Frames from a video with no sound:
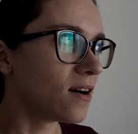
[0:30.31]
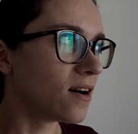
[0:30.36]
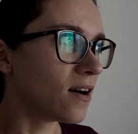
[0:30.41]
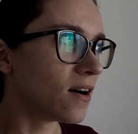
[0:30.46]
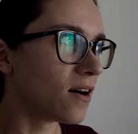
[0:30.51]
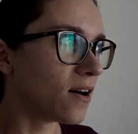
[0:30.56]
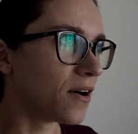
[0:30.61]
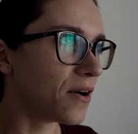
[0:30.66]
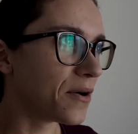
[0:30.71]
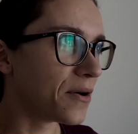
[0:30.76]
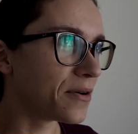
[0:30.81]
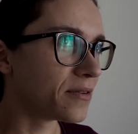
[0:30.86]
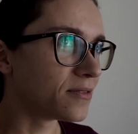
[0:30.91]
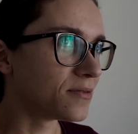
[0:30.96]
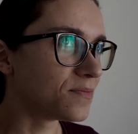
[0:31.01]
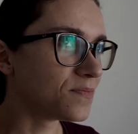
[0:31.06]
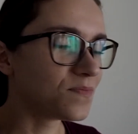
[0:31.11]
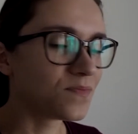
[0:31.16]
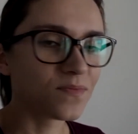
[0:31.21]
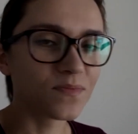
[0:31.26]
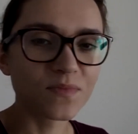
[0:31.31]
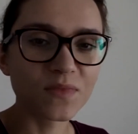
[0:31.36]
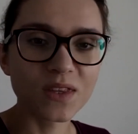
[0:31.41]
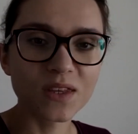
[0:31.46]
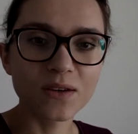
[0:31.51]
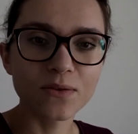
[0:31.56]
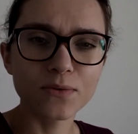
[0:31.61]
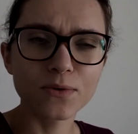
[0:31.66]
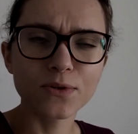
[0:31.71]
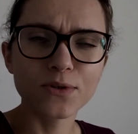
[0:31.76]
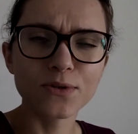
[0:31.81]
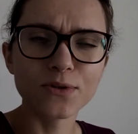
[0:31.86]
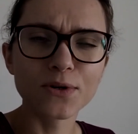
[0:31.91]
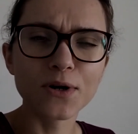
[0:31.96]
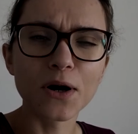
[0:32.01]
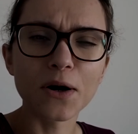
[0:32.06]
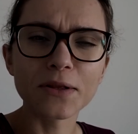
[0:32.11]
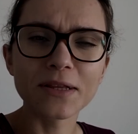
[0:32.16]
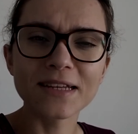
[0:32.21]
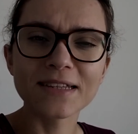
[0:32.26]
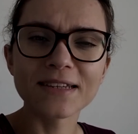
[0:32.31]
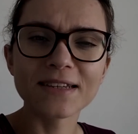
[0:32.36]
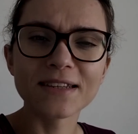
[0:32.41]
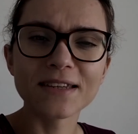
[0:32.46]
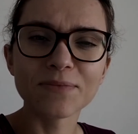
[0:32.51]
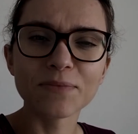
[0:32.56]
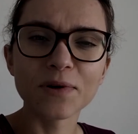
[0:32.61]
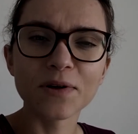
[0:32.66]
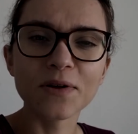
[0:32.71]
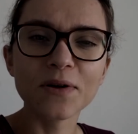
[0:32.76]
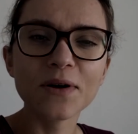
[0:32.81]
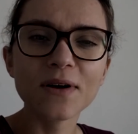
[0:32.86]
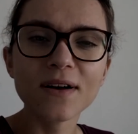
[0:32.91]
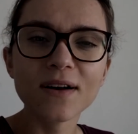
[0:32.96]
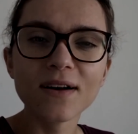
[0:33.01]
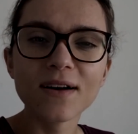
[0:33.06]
um, what do you call that animal?